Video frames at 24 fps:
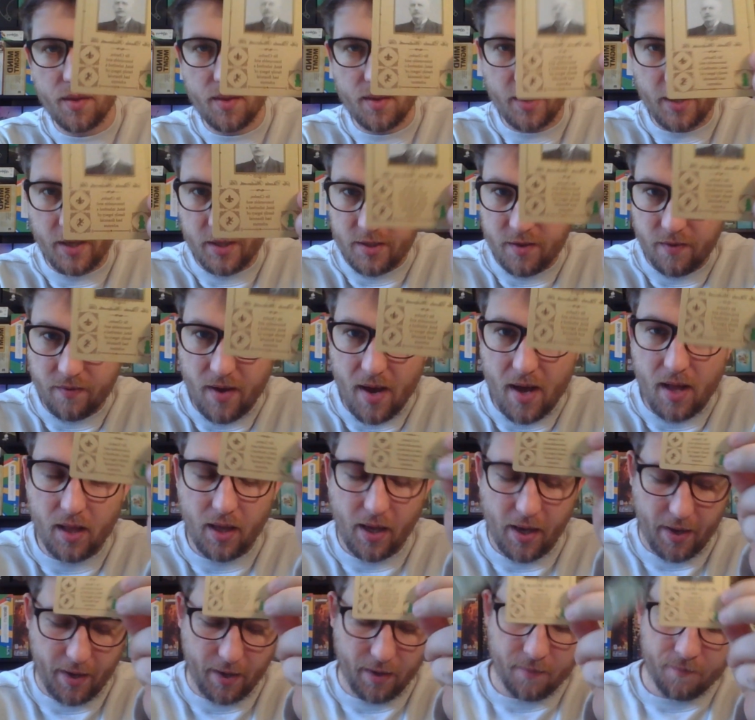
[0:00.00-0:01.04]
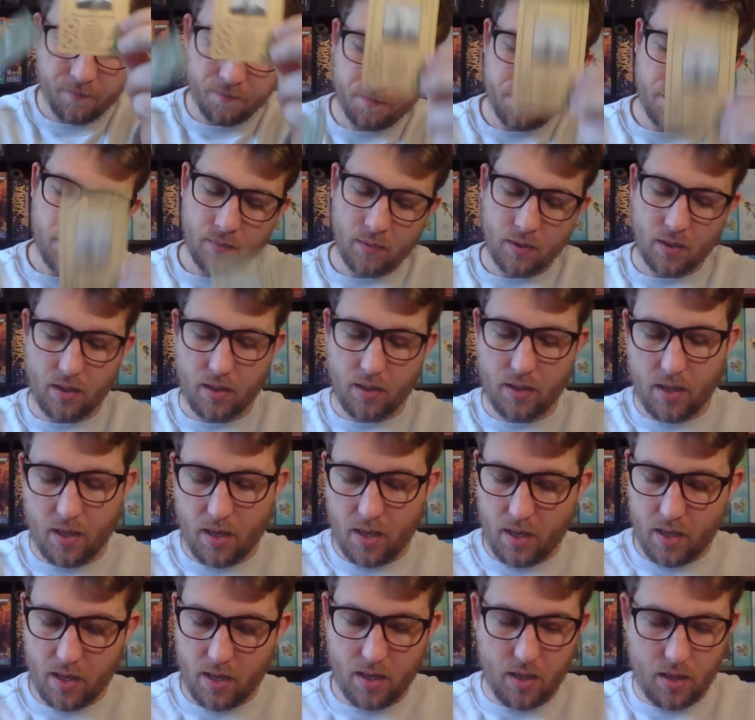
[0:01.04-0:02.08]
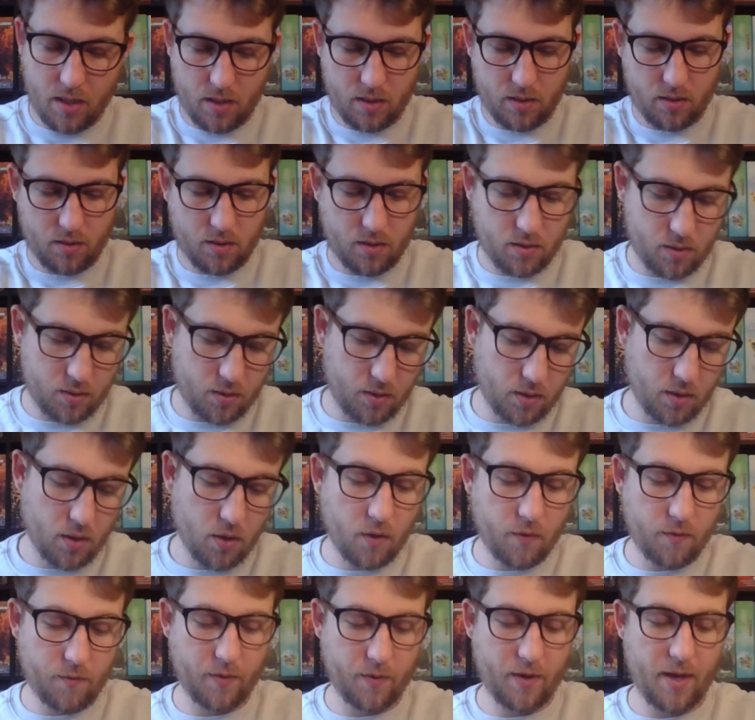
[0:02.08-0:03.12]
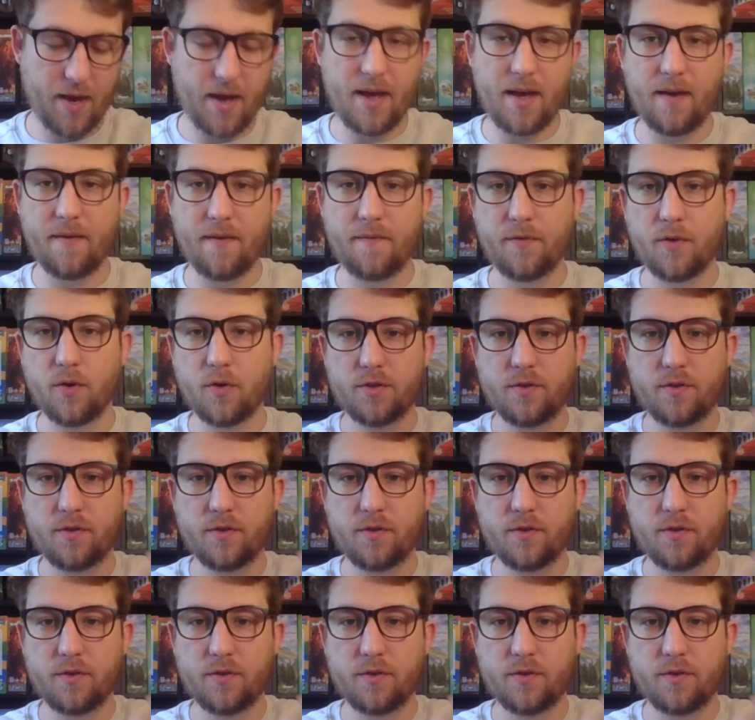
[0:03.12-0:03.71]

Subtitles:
needs a valet. And to know if we have those